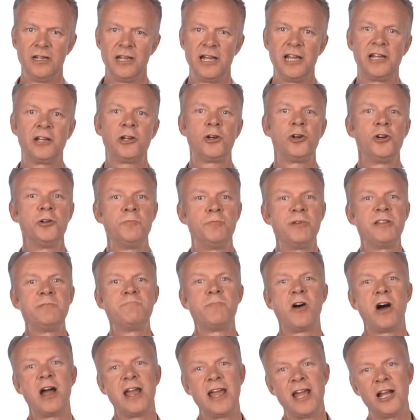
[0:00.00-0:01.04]
It could be
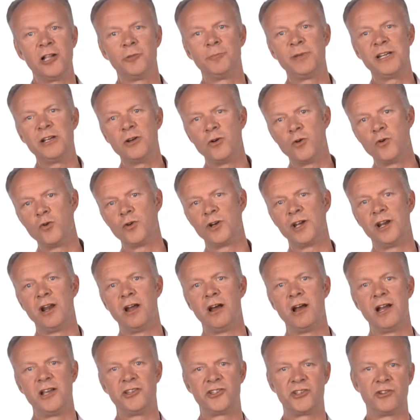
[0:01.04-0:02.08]
by helping
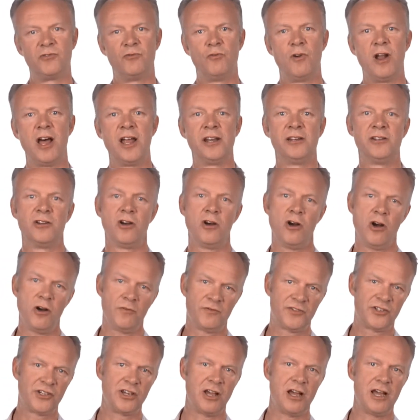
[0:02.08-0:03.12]
organise and run
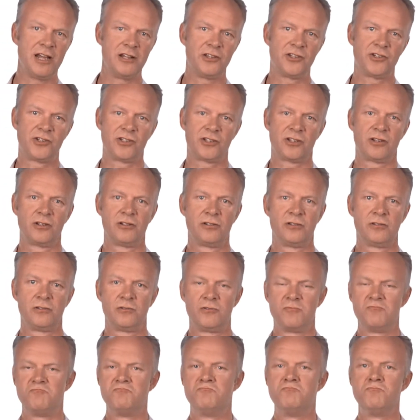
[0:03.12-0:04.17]
offsites,
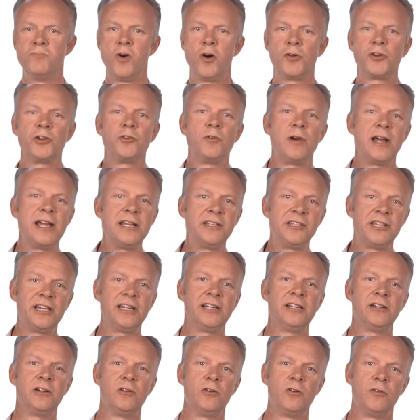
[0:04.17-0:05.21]

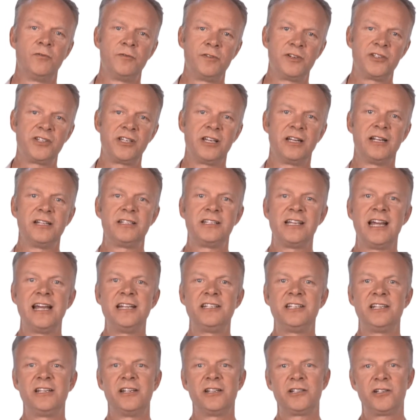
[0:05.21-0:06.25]
moderating or
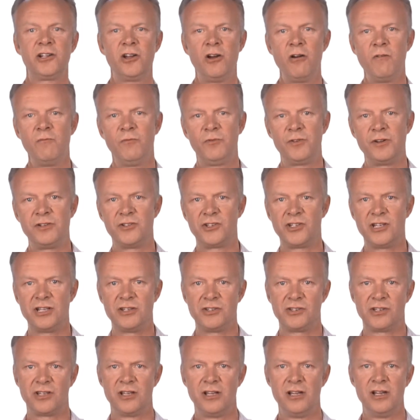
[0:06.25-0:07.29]
facilitating at
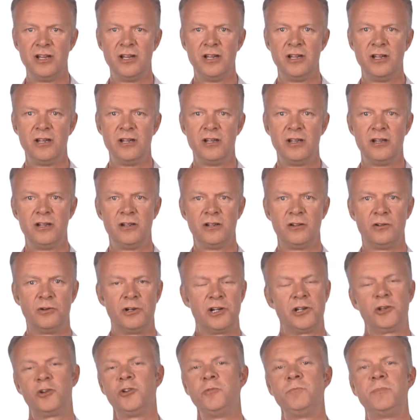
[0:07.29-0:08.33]
conferences,
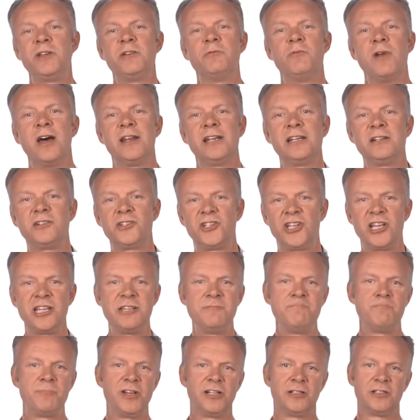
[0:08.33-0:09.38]
or it could be running
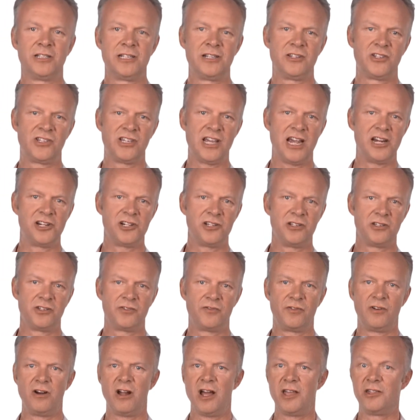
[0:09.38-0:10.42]
team building sessions
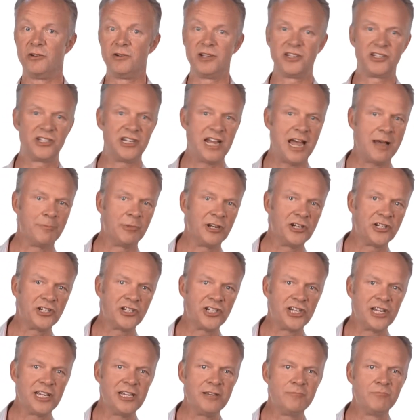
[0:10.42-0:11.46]
for either
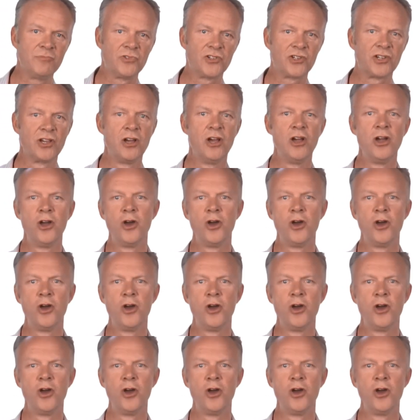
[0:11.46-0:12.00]
established teams